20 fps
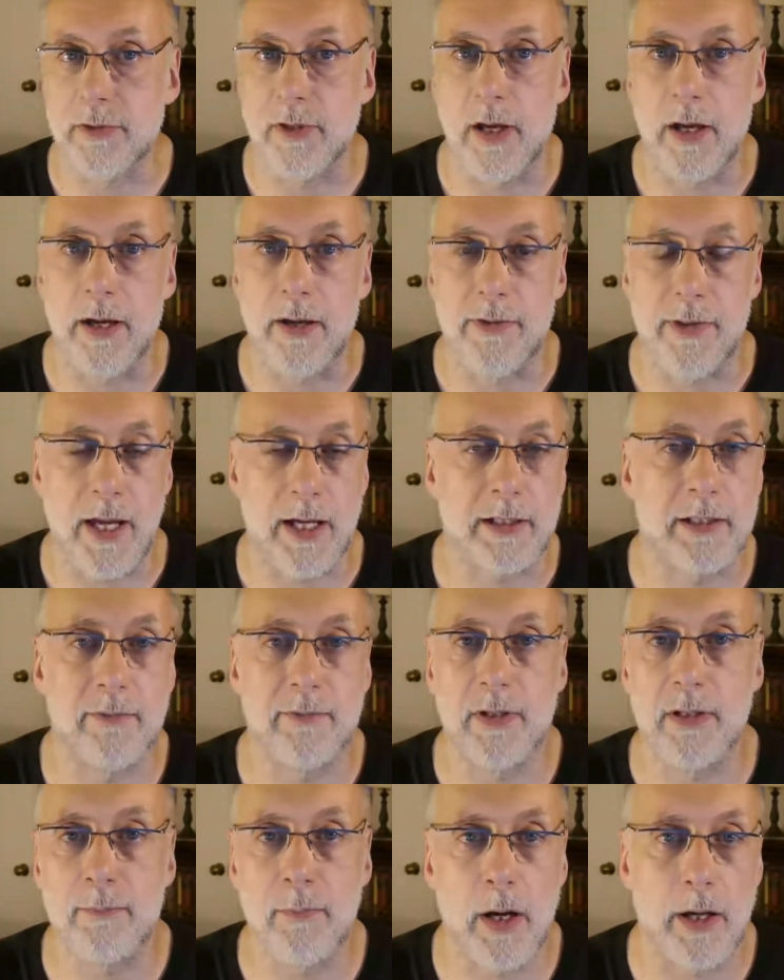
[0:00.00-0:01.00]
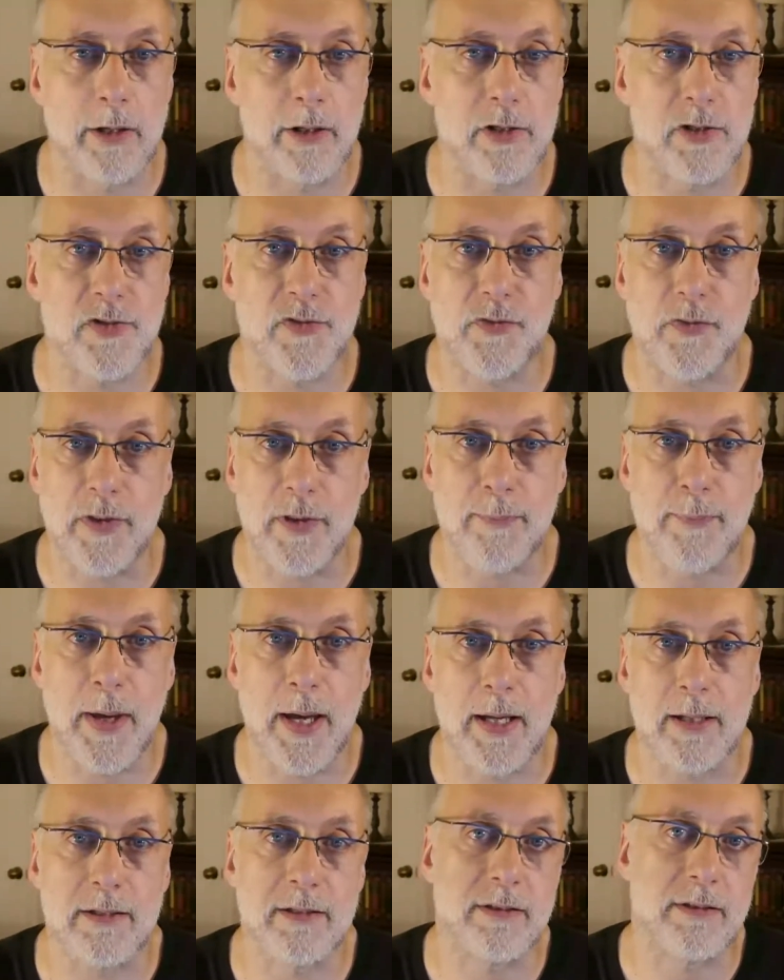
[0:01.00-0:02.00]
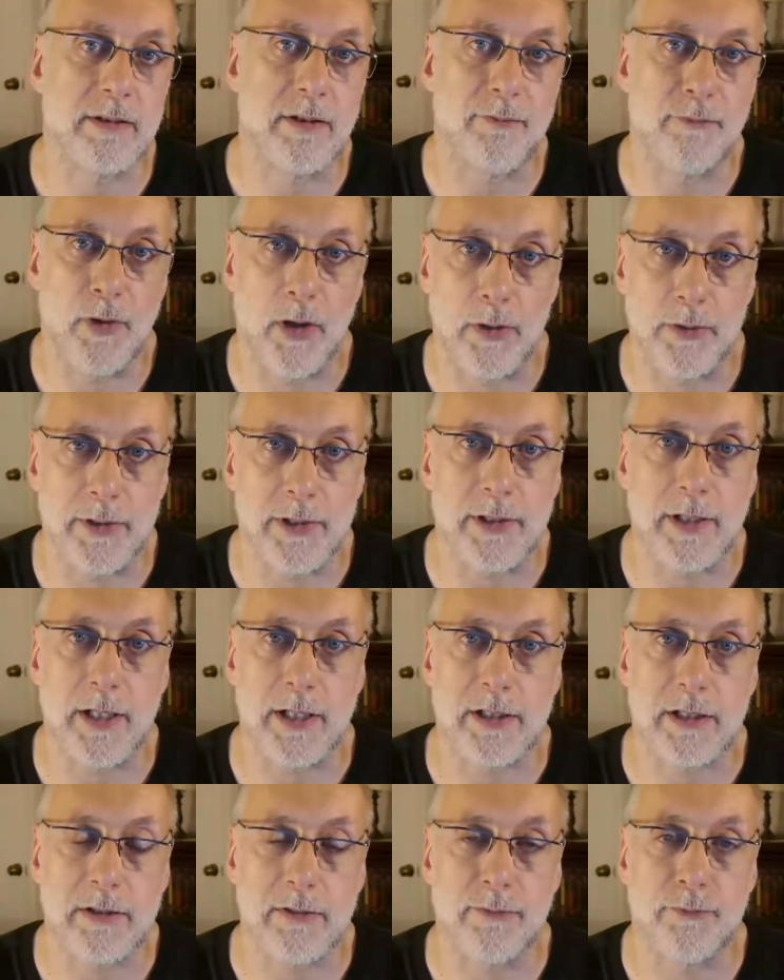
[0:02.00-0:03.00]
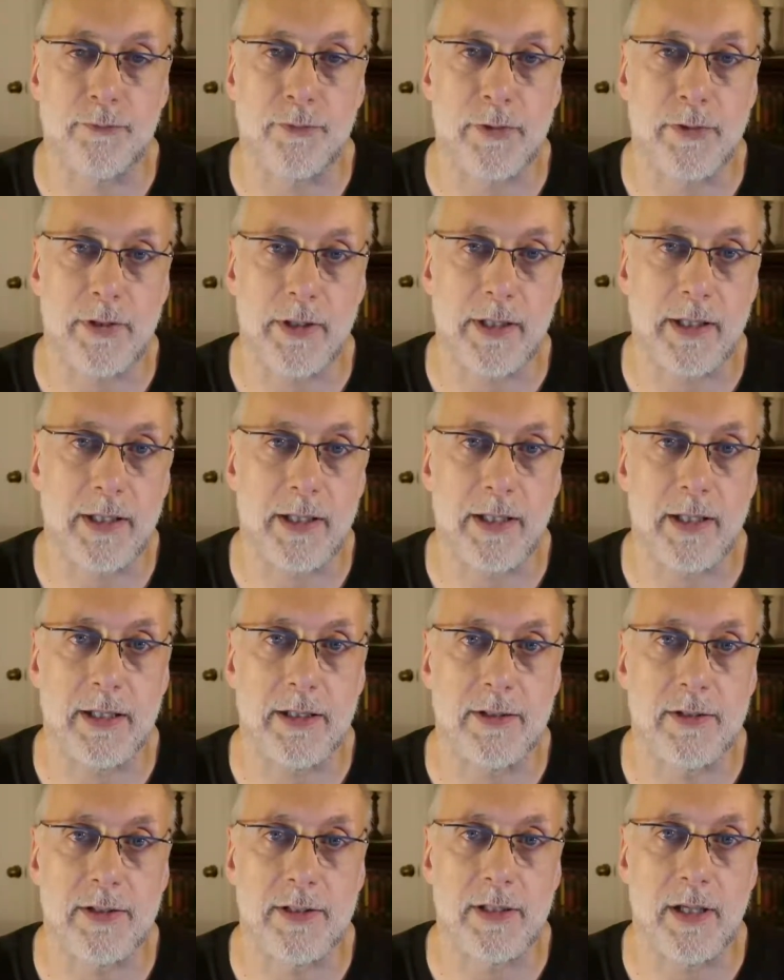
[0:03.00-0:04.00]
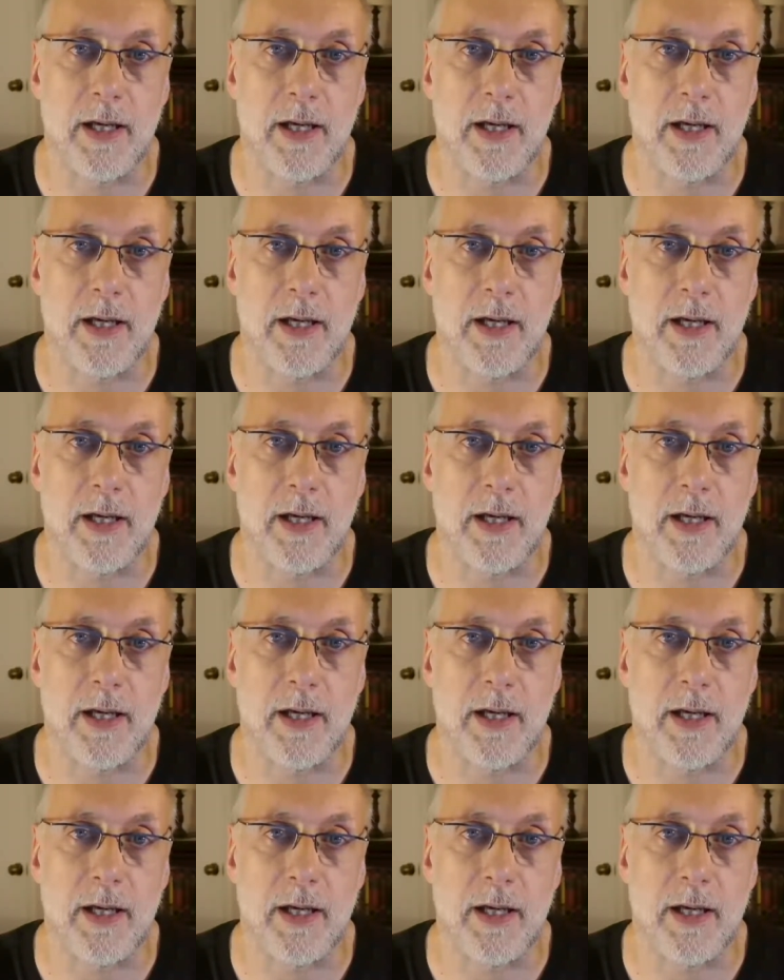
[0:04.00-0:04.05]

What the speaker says: The activity monitors for the pets and the fall detection for the kids.